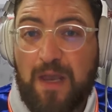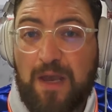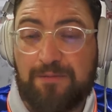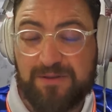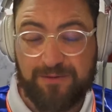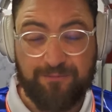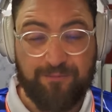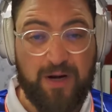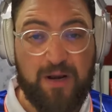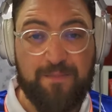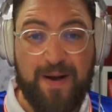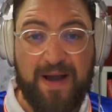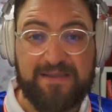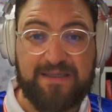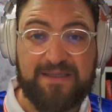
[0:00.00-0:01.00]
It was a really
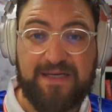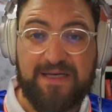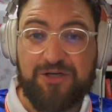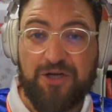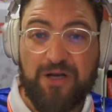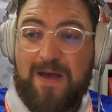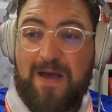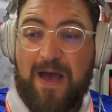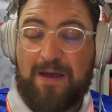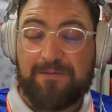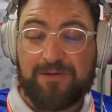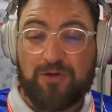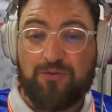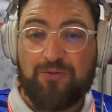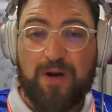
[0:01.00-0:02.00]
bad decision. It
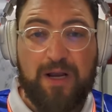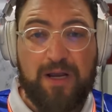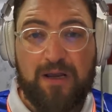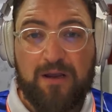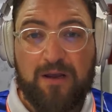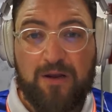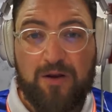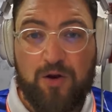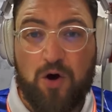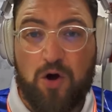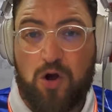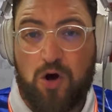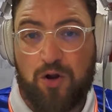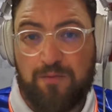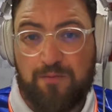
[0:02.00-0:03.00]
was great
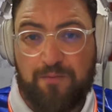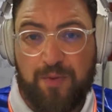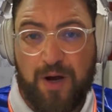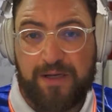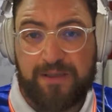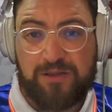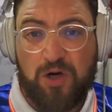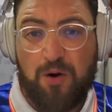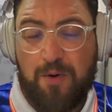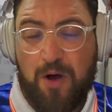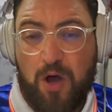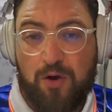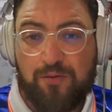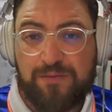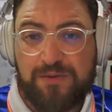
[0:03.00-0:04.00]
knock on by Tom
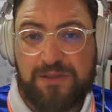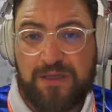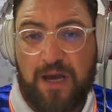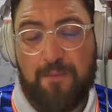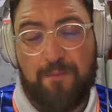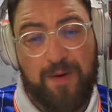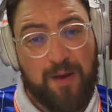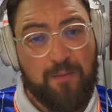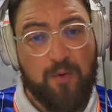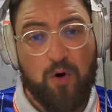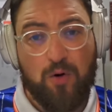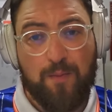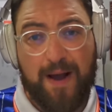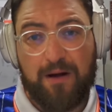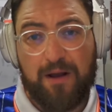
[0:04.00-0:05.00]
Holmes, a bit more
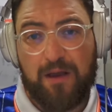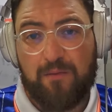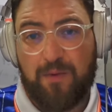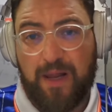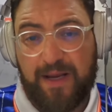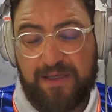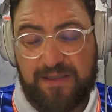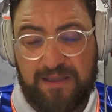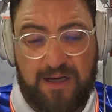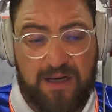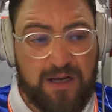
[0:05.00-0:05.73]
about him later.